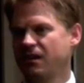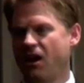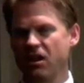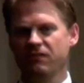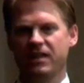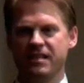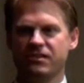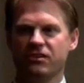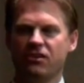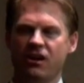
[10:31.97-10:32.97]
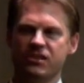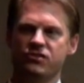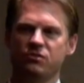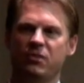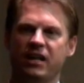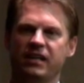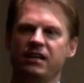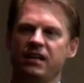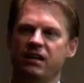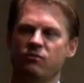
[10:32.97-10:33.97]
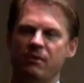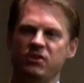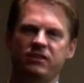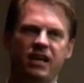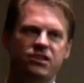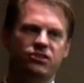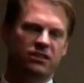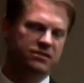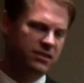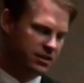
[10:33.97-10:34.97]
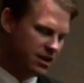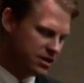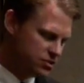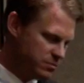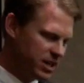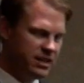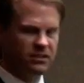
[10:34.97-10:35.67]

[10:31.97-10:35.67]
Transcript: All of that's going to cost you money in reputation. It's going to cost you money